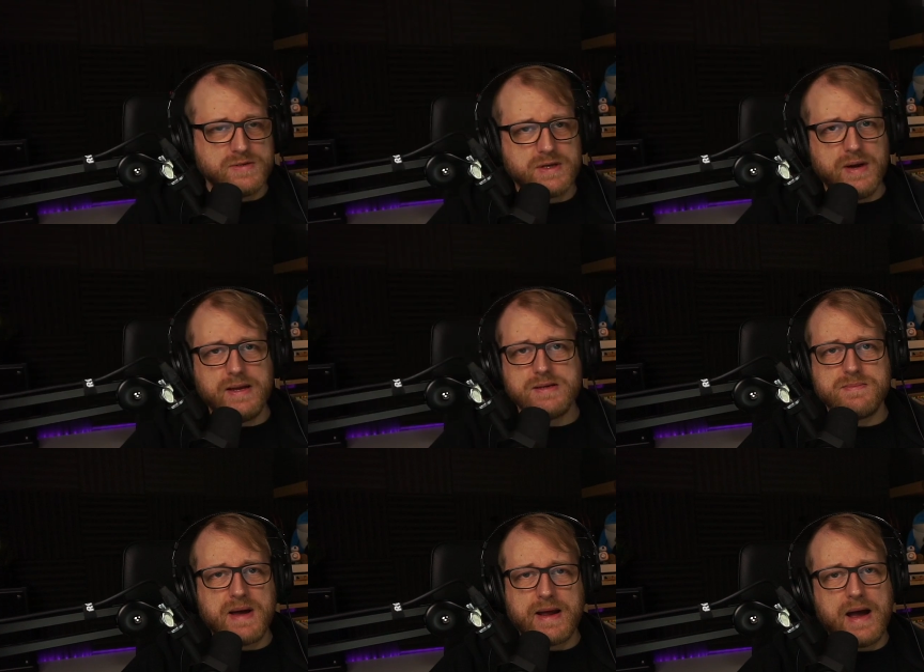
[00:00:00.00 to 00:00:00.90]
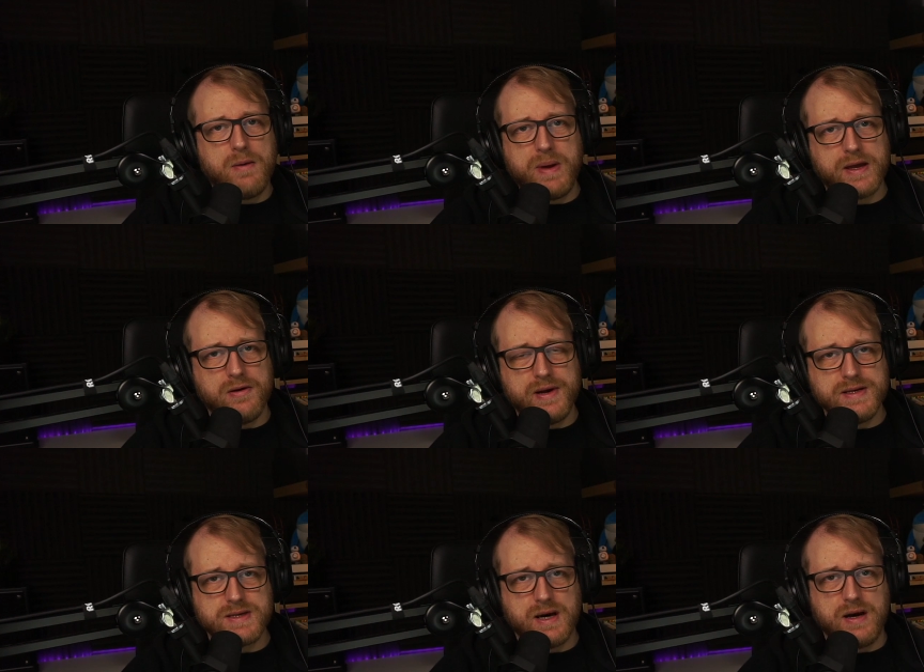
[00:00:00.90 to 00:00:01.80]
So it doesn't matter how big your
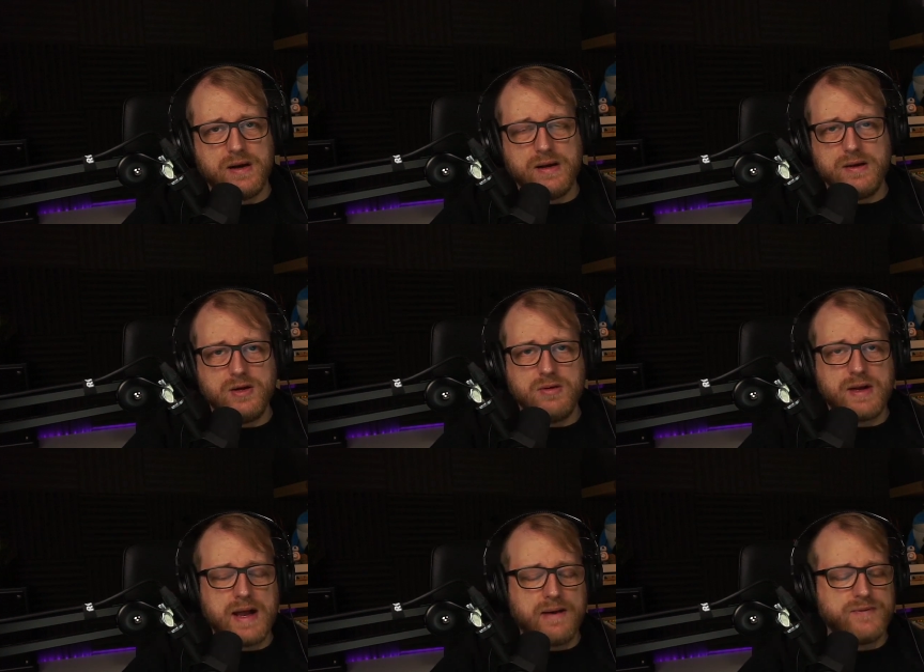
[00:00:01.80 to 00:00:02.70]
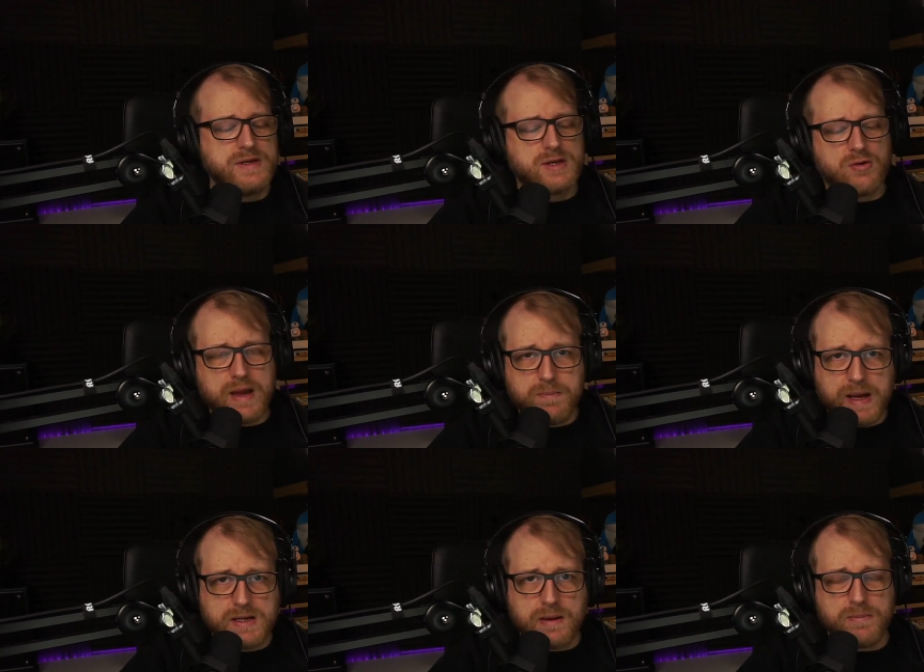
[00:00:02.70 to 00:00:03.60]
ears are. You can have these great
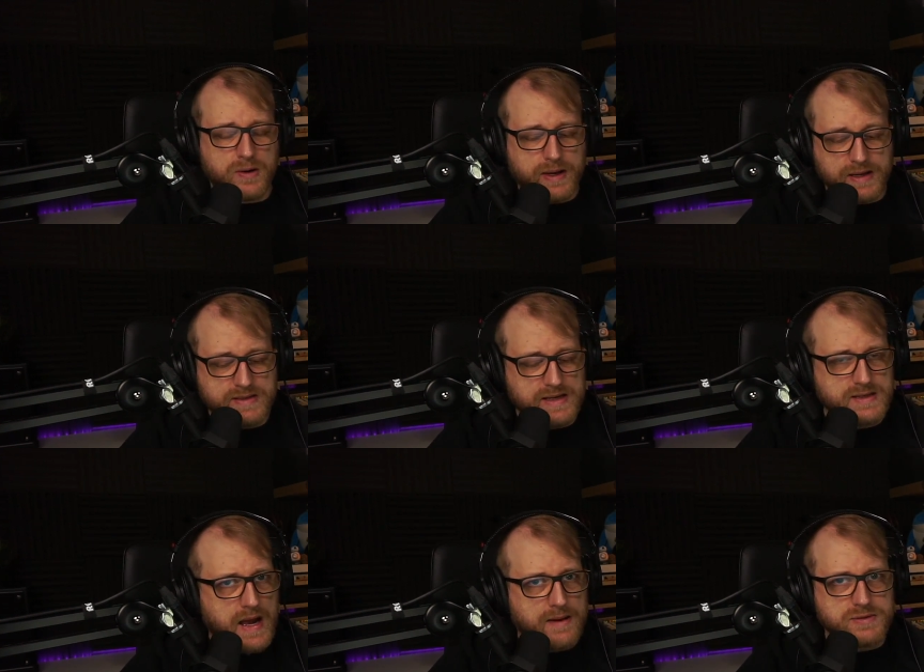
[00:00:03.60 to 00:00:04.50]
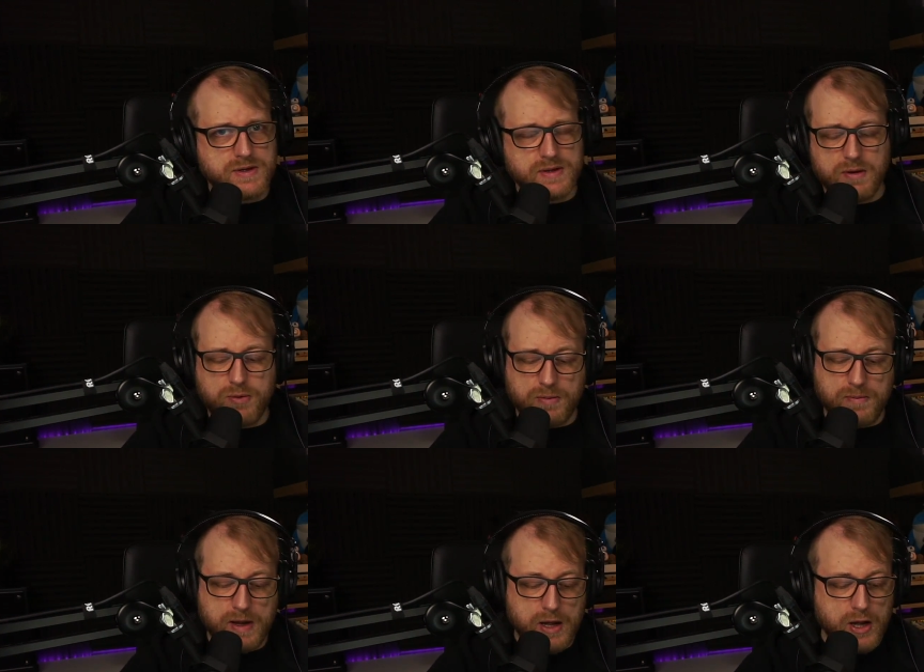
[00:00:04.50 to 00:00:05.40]
big Dumbo ears. It's absolutely no
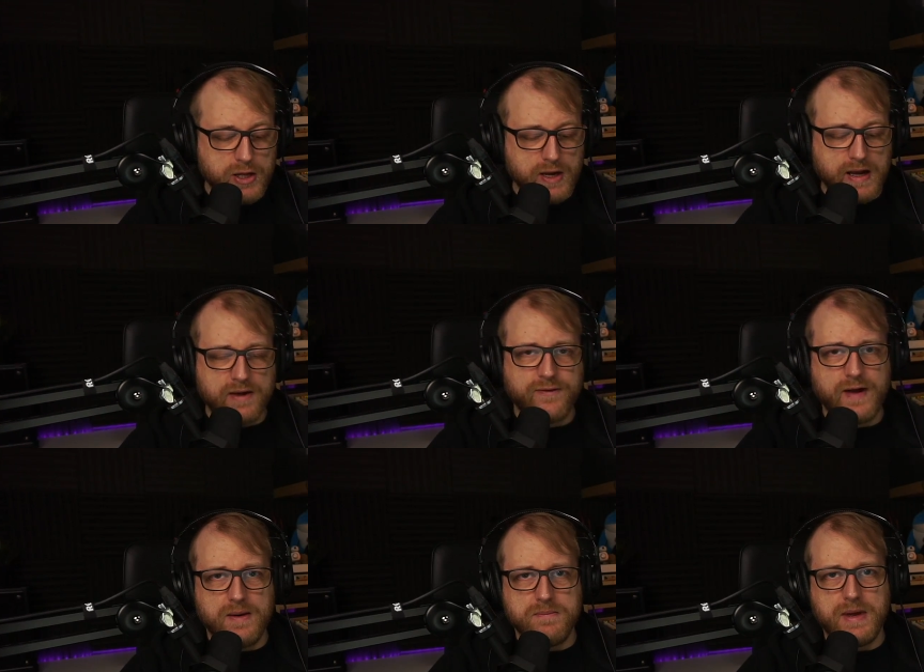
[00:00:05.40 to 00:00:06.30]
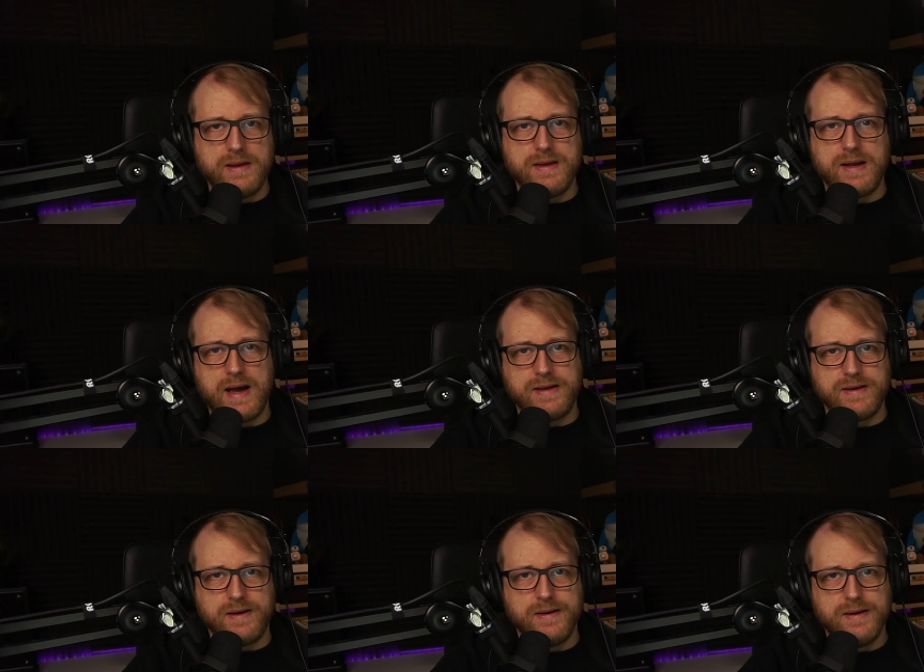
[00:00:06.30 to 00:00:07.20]
problem. You're going to fit them in the
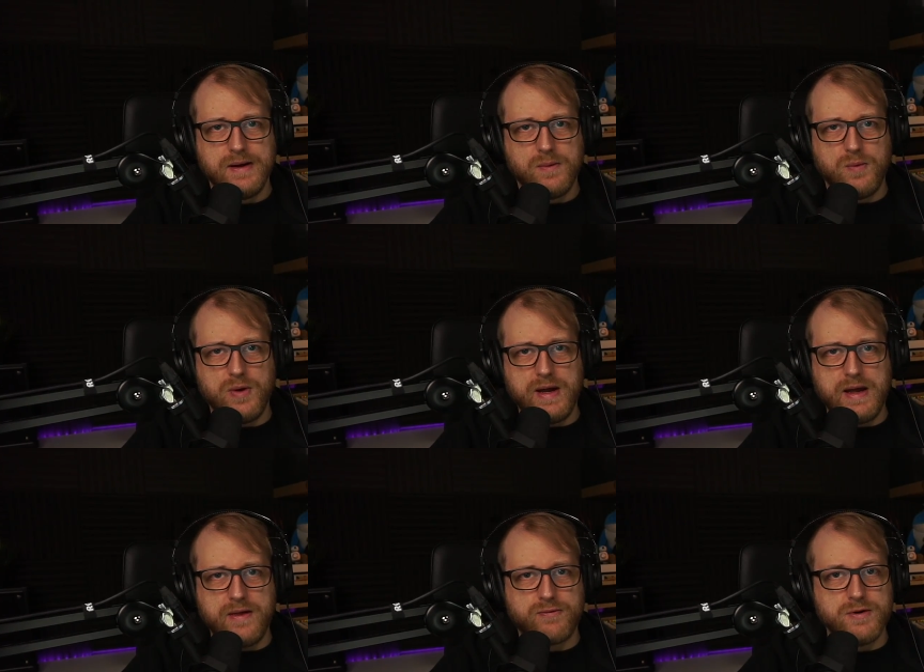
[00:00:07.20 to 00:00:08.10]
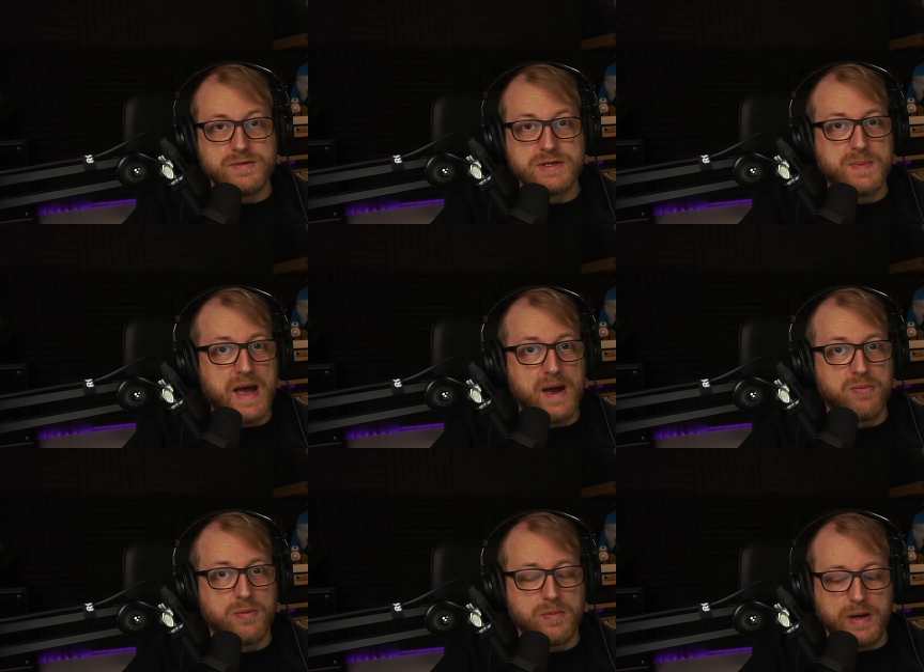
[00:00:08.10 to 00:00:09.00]
Ananda with room to spare,
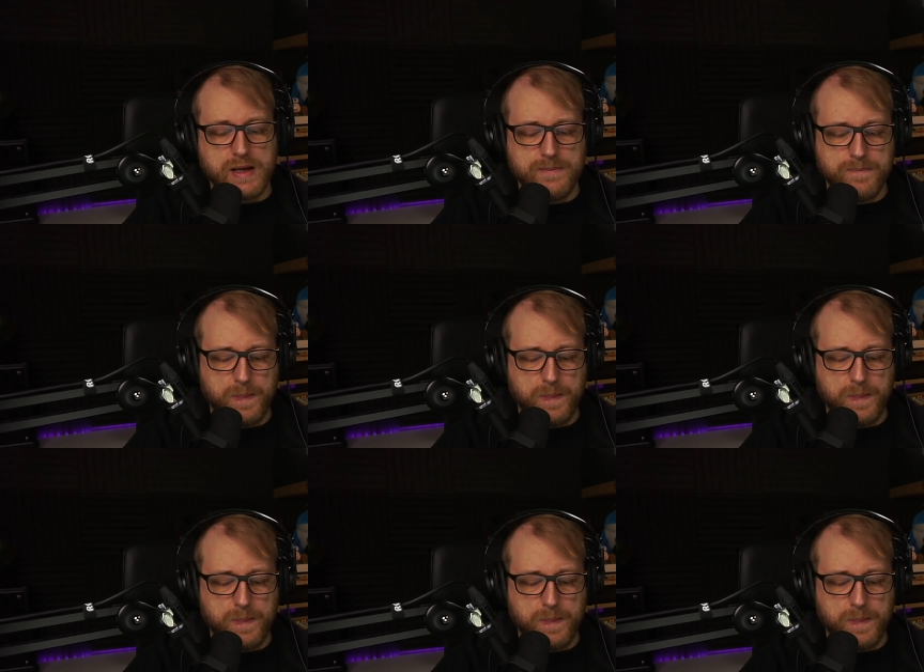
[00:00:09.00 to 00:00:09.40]
probably.